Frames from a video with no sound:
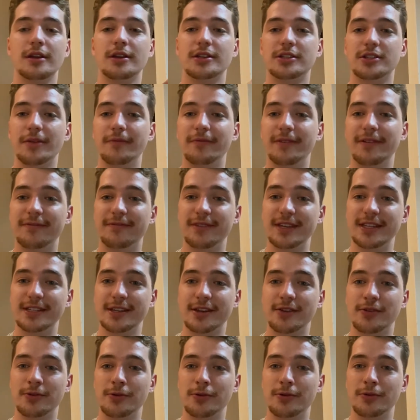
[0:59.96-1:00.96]
something
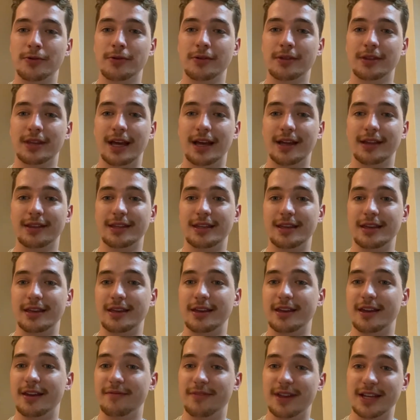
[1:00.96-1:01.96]
physical that
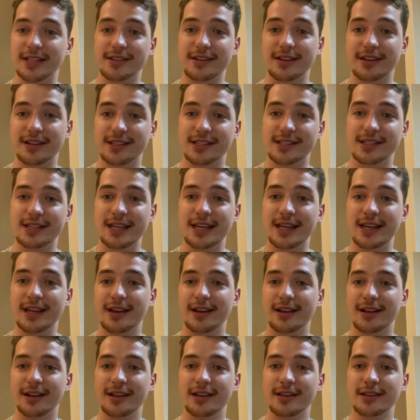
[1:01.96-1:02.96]
the investor can see
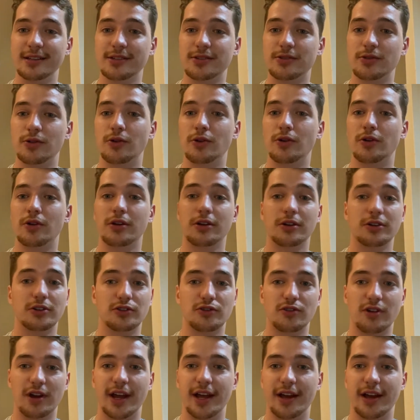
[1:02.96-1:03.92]
at least, or can try